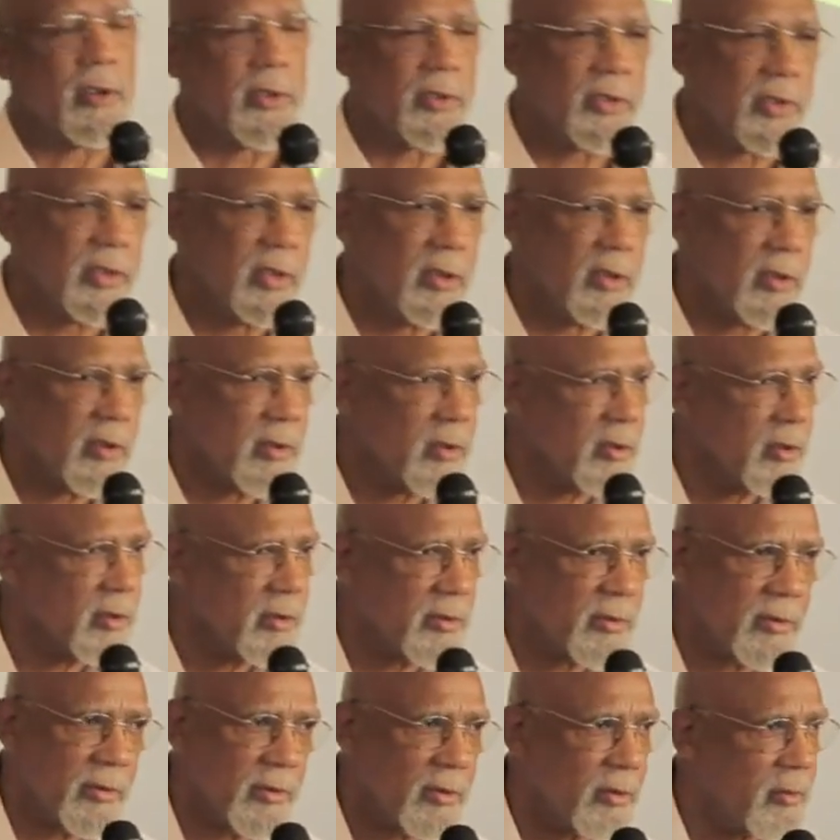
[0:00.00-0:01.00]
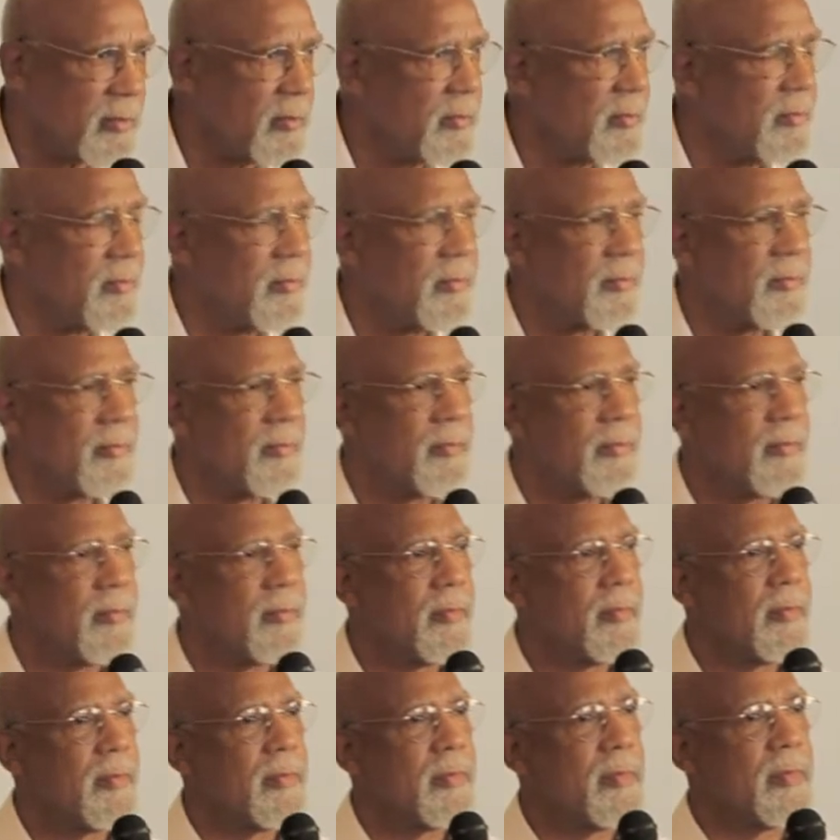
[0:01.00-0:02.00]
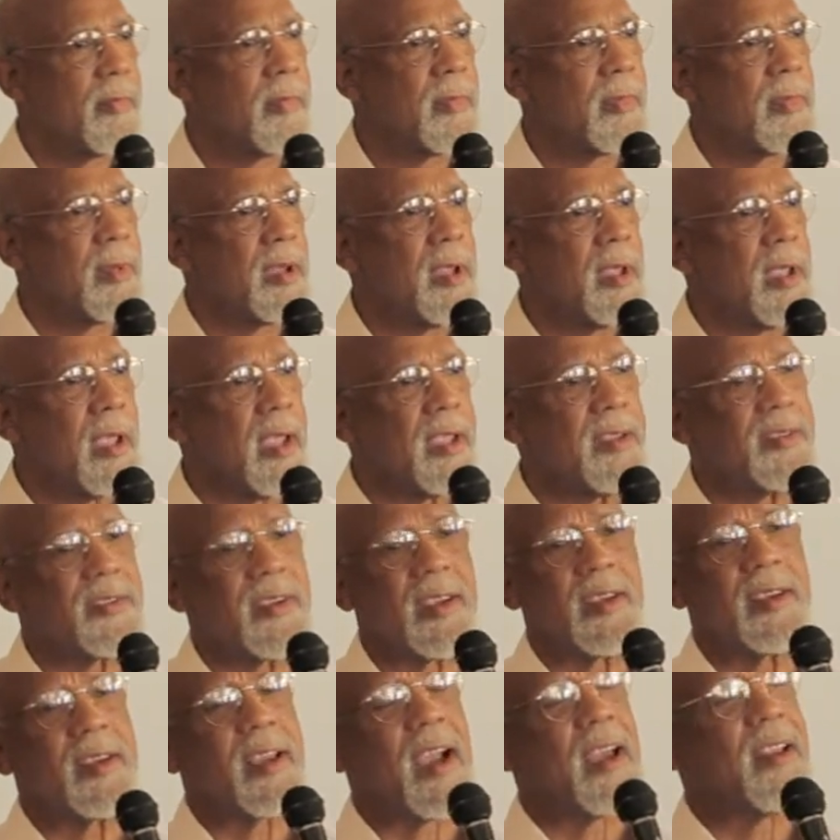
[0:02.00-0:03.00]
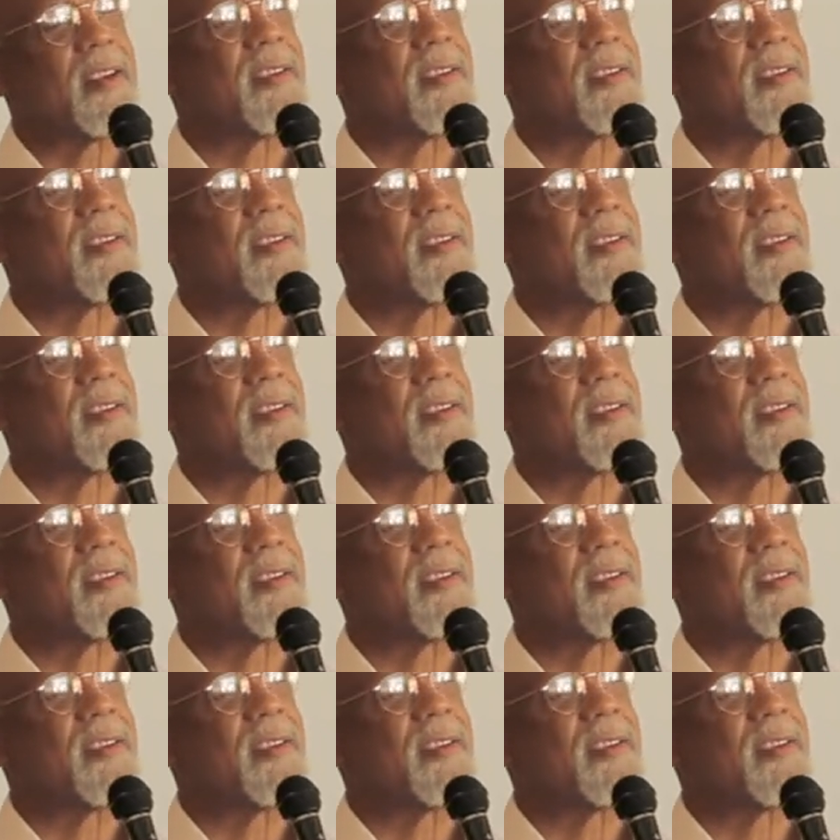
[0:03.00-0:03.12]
and she looked good to him. He said he got